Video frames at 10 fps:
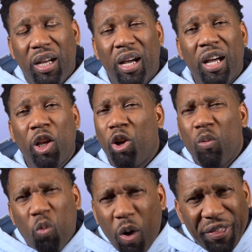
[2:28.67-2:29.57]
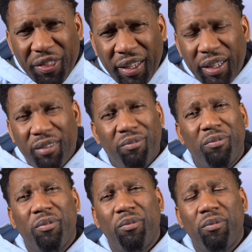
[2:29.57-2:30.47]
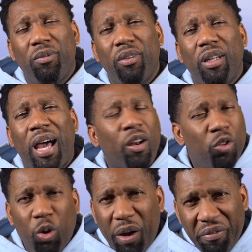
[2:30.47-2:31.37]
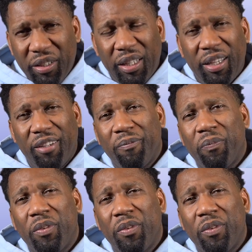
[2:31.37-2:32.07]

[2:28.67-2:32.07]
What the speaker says: learn one thing. I don't know everything.